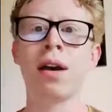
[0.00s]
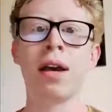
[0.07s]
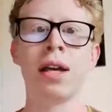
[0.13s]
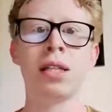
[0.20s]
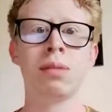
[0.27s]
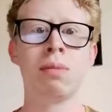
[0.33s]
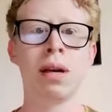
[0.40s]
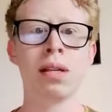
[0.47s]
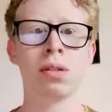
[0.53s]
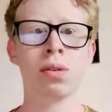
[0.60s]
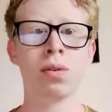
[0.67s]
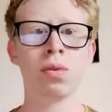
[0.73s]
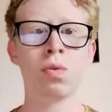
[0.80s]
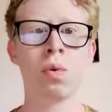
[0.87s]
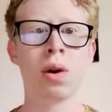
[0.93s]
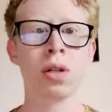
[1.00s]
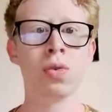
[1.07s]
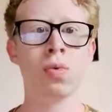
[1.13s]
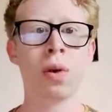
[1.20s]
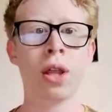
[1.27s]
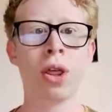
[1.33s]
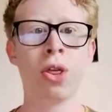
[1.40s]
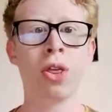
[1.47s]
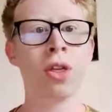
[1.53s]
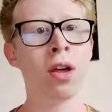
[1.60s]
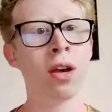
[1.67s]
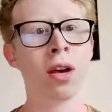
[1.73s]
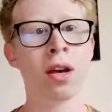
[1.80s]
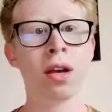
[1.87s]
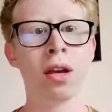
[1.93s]
it's based on what we
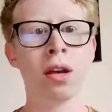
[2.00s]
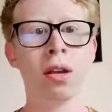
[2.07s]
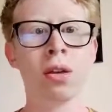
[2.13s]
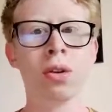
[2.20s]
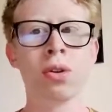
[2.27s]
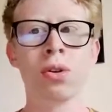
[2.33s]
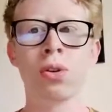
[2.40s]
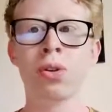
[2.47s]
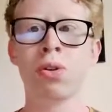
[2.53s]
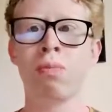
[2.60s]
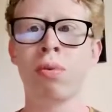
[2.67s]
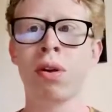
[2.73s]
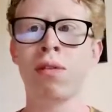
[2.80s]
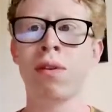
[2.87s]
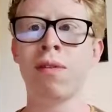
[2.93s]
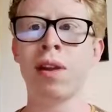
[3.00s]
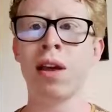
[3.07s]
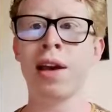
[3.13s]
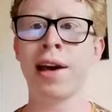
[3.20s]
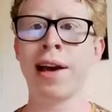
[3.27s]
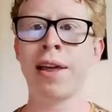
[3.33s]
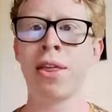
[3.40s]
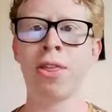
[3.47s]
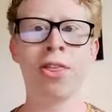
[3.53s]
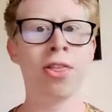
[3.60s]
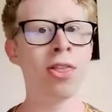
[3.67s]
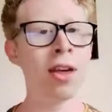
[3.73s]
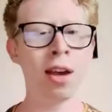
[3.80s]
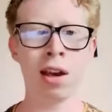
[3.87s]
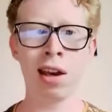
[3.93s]
think. So probably I
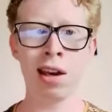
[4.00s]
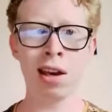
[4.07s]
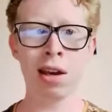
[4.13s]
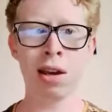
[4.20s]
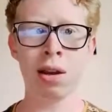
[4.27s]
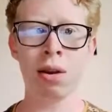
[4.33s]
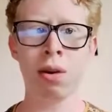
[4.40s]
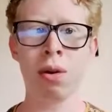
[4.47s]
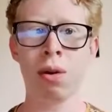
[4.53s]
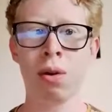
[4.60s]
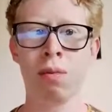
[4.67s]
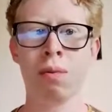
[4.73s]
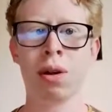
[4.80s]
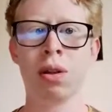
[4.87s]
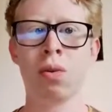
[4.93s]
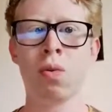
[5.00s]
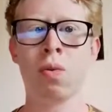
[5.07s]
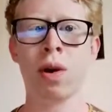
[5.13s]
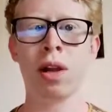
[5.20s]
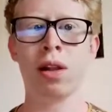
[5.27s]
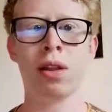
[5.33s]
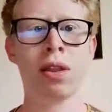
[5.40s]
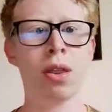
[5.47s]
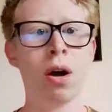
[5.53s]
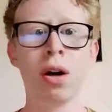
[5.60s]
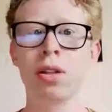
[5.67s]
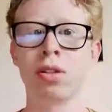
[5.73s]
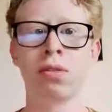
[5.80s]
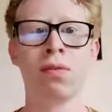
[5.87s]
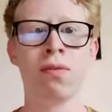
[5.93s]
think Roman will
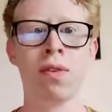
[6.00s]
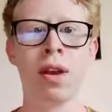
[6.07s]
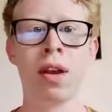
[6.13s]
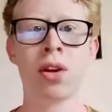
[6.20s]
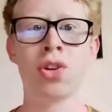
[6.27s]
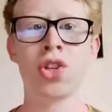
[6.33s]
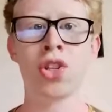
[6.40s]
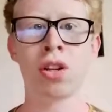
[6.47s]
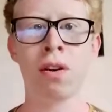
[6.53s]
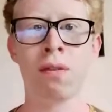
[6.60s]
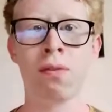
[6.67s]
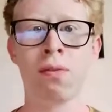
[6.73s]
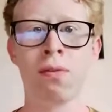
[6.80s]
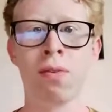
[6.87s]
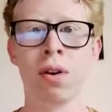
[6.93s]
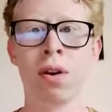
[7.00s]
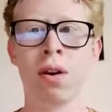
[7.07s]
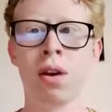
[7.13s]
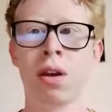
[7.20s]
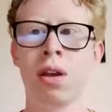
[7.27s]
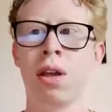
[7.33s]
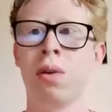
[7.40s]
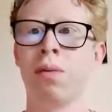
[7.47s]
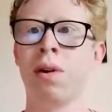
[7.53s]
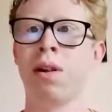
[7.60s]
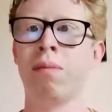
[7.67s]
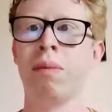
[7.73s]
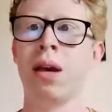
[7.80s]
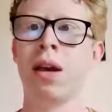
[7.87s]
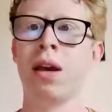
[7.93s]
not be a chef. He
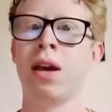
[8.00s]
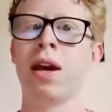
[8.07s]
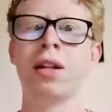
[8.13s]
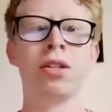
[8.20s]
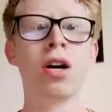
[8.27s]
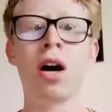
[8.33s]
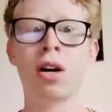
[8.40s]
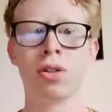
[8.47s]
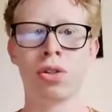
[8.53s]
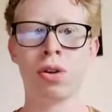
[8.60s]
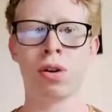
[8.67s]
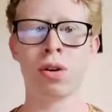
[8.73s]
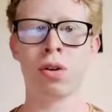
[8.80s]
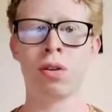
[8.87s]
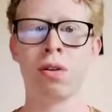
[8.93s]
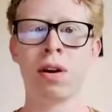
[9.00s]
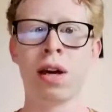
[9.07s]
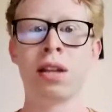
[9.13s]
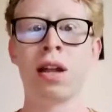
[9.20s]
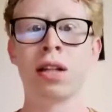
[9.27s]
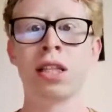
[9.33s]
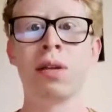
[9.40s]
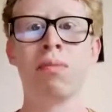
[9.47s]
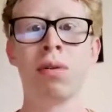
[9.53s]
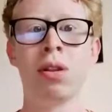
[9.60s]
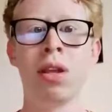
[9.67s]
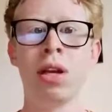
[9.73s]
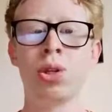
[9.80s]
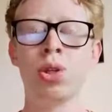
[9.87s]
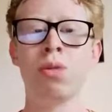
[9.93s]
will be a doctor. Okay, that's a
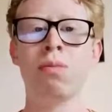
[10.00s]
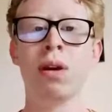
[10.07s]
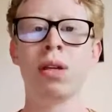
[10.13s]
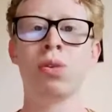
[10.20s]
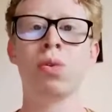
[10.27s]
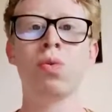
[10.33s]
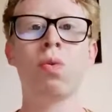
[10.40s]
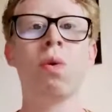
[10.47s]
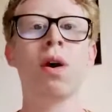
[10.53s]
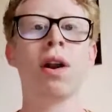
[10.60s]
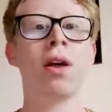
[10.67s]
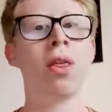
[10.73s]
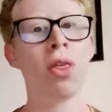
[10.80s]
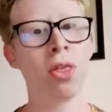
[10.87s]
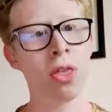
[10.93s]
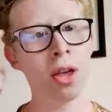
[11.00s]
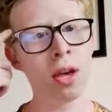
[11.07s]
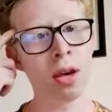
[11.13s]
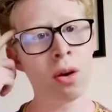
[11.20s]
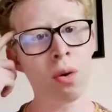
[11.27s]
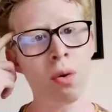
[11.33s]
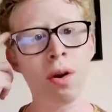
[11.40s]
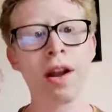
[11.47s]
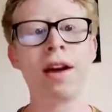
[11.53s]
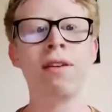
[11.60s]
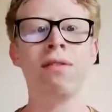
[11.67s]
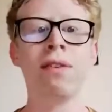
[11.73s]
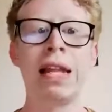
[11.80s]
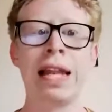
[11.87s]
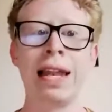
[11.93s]
prediction based on what I think or I
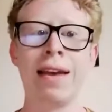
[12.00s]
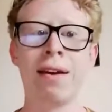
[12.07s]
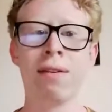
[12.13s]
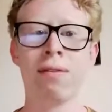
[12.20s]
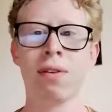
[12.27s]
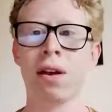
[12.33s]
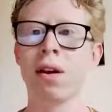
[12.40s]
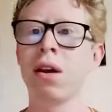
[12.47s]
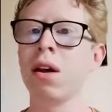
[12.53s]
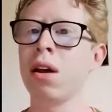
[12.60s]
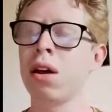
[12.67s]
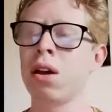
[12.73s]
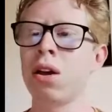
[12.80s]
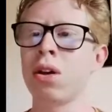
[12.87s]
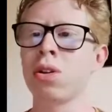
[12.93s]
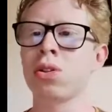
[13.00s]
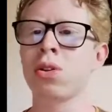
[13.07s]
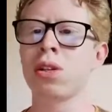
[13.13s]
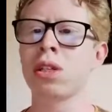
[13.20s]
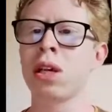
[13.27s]
believe. So the